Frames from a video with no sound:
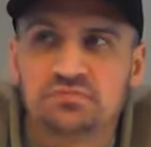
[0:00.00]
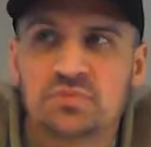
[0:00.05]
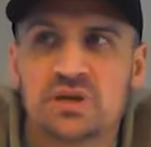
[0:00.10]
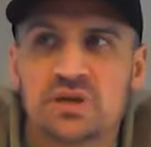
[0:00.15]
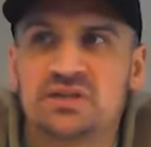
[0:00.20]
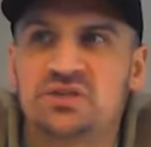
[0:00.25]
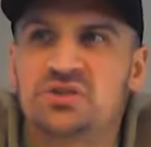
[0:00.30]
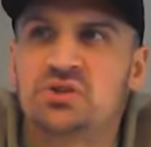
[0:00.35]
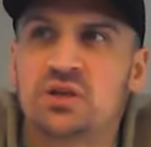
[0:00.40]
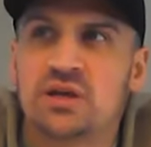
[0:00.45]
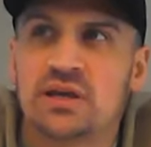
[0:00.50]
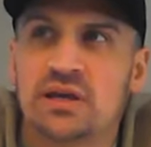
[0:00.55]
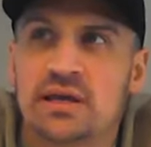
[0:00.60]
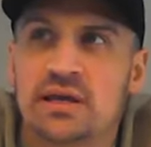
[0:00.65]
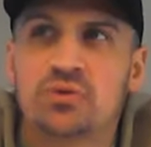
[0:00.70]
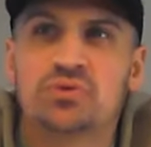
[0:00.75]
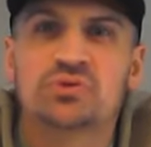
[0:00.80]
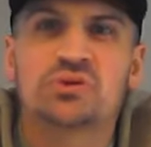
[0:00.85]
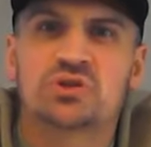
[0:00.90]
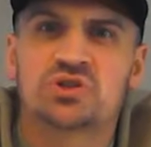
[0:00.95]
He
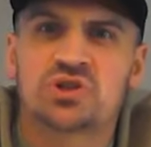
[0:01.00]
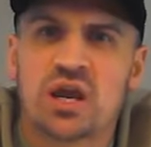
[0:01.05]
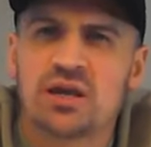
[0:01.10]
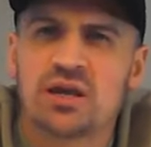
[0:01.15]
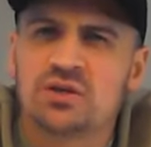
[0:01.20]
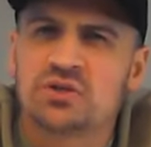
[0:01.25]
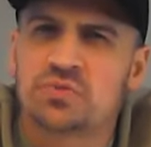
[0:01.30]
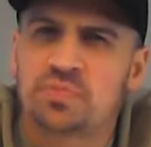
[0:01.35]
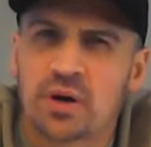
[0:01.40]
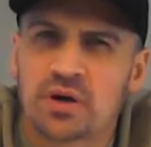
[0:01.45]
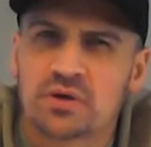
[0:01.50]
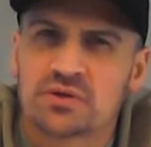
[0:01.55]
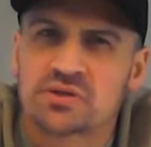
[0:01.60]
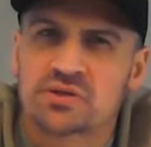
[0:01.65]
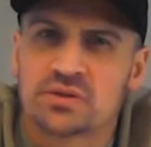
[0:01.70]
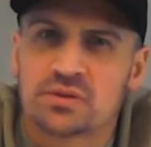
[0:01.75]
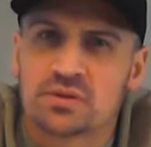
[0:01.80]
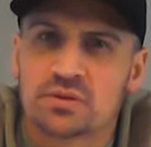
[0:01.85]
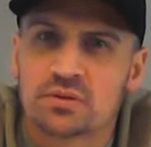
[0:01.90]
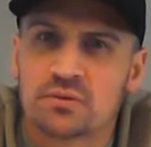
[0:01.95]
was a changed
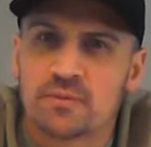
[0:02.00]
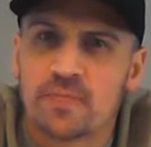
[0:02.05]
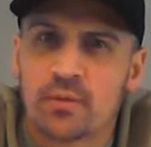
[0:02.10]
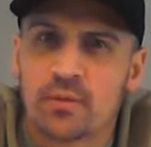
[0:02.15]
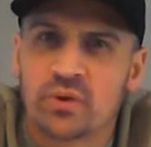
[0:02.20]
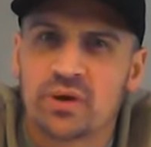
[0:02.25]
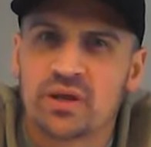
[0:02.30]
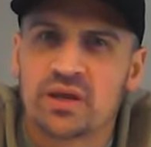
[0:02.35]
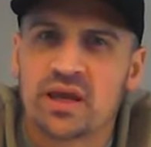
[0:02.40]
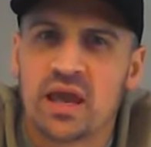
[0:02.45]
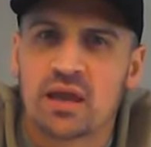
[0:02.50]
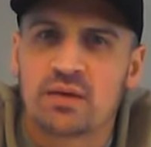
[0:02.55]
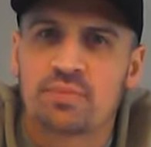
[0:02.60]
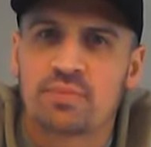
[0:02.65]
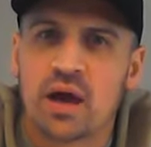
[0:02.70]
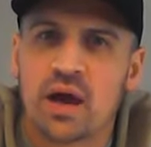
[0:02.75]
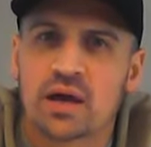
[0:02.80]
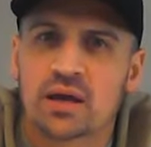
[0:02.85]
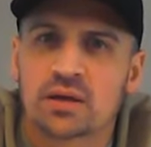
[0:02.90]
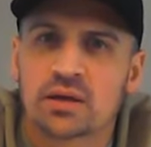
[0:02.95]
person when he came
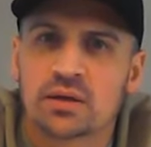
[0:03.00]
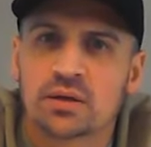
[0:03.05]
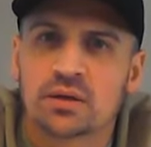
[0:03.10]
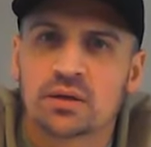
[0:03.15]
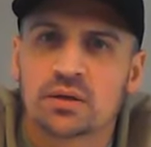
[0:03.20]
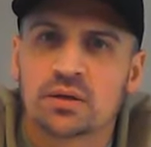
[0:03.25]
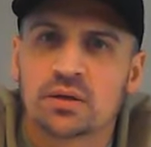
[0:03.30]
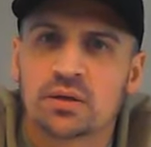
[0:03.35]
back.